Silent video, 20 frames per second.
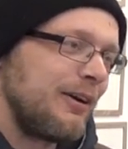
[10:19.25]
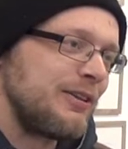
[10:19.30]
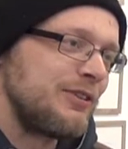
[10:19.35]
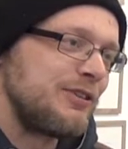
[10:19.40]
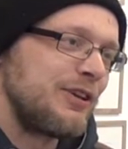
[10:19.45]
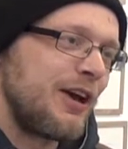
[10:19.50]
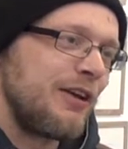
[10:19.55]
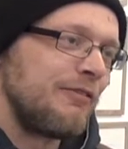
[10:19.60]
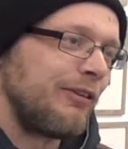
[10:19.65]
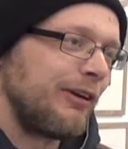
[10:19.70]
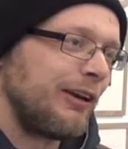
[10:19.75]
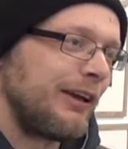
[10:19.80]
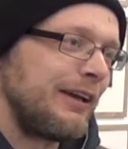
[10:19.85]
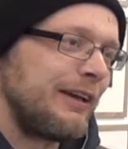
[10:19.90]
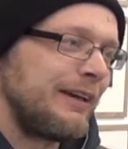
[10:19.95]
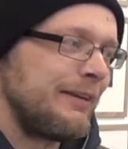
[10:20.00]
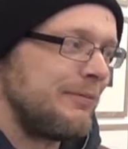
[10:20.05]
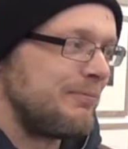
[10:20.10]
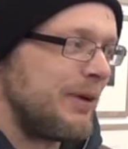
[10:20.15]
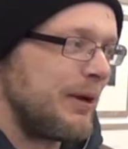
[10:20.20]

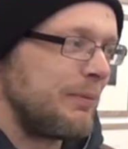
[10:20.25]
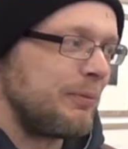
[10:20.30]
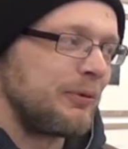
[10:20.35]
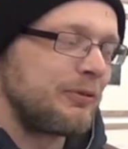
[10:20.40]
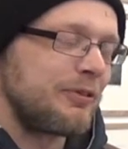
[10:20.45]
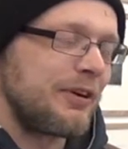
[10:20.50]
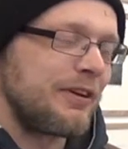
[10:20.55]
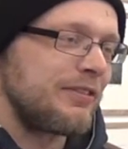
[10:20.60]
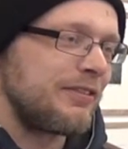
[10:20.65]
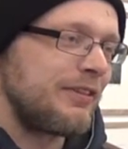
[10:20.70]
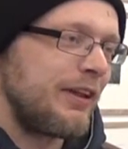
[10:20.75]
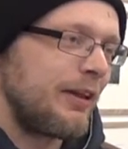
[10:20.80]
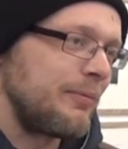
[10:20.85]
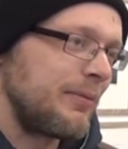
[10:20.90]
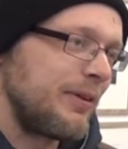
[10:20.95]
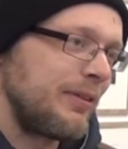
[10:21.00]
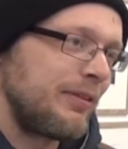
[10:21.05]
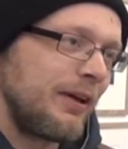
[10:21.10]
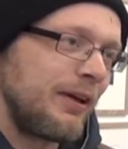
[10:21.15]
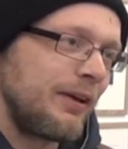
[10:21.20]
Generally, people trying to sell
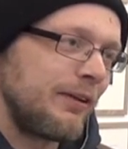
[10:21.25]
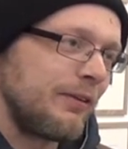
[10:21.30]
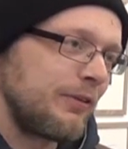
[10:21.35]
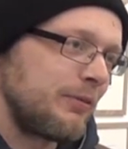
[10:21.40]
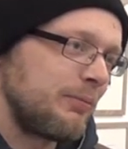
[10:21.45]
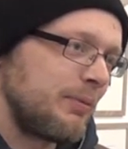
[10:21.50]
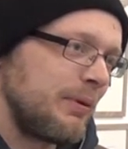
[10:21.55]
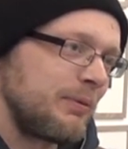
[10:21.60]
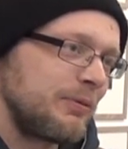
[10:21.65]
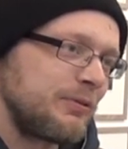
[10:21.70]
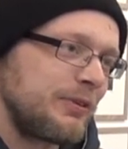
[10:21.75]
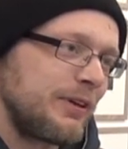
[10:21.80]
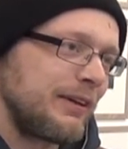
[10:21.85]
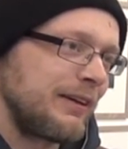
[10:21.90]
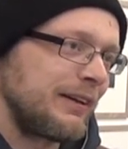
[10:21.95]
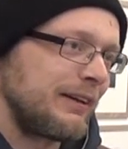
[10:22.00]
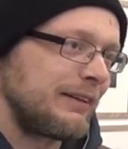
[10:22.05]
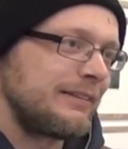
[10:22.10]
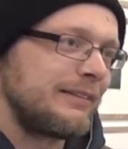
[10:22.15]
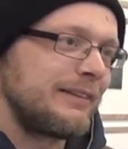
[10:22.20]
me things, people trying
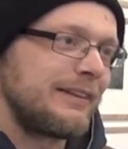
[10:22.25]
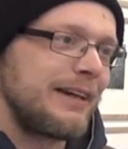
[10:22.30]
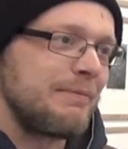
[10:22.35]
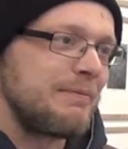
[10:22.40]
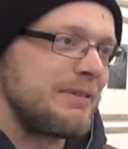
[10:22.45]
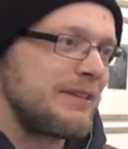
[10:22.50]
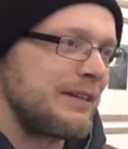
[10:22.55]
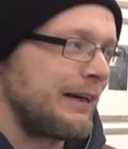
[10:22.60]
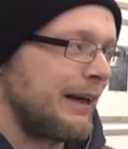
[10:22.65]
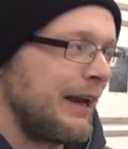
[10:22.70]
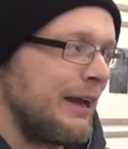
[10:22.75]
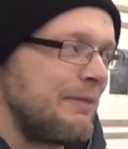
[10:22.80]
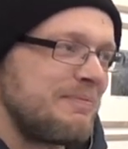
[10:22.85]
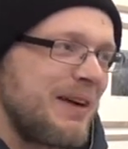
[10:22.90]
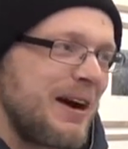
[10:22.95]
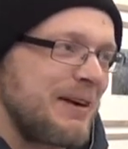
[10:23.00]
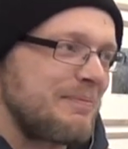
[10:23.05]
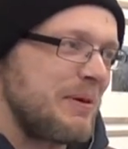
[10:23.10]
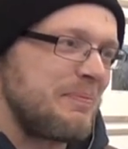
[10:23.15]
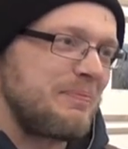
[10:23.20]
to get me to claim
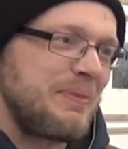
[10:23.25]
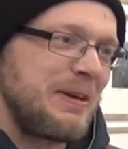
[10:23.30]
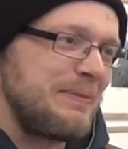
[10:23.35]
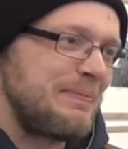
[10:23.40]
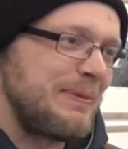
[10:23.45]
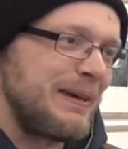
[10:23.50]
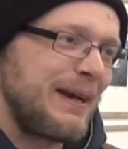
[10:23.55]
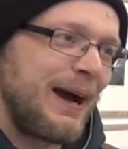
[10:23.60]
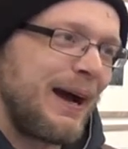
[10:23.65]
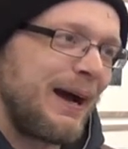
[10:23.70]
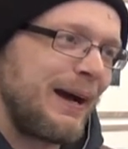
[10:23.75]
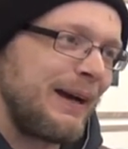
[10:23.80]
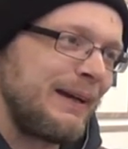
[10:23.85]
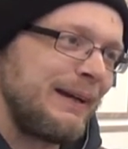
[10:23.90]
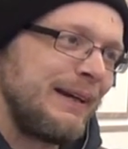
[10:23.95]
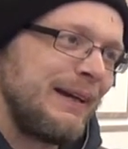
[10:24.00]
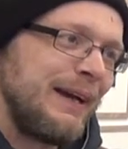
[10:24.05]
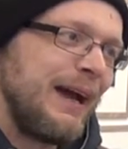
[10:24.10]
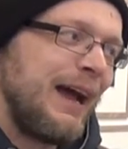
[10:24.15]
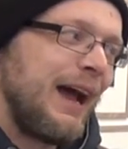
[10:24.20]
back my PPI.